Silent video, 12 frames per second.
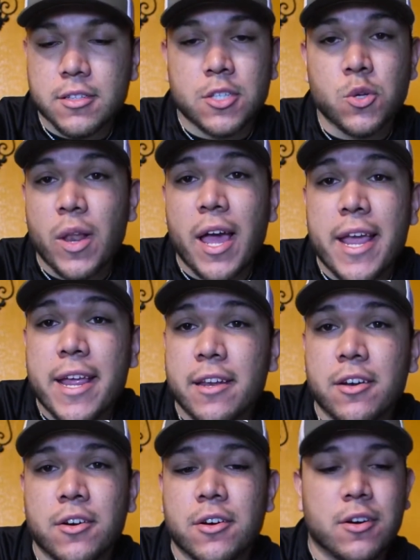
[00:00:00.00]
too
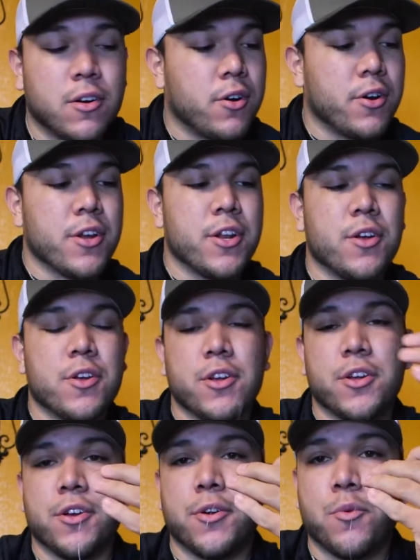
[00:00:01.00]
light, or
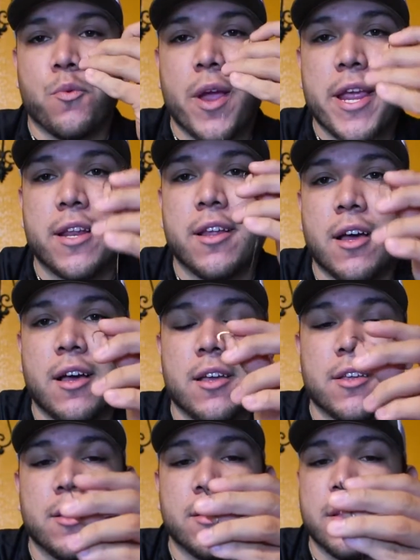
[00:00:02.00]
your weight,
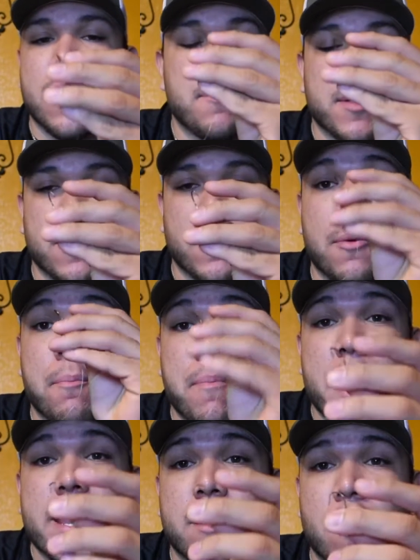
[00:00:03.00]
your
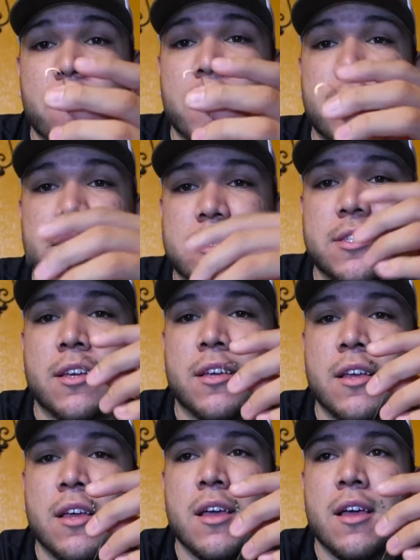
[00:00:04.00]
bait over here is
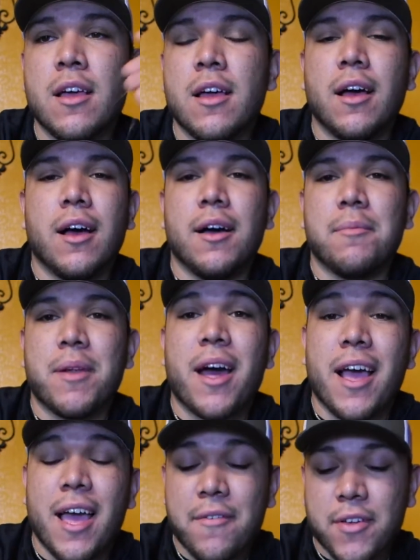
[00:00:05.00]

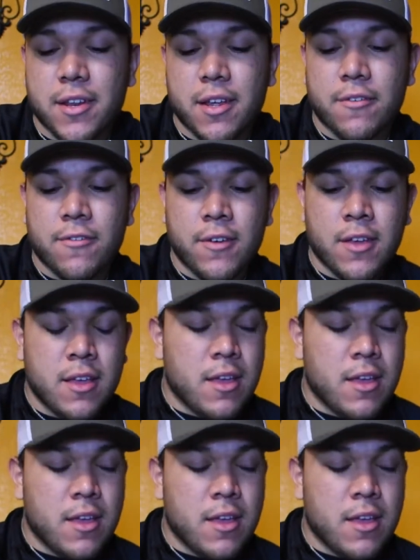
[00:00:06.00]
not heavy enough,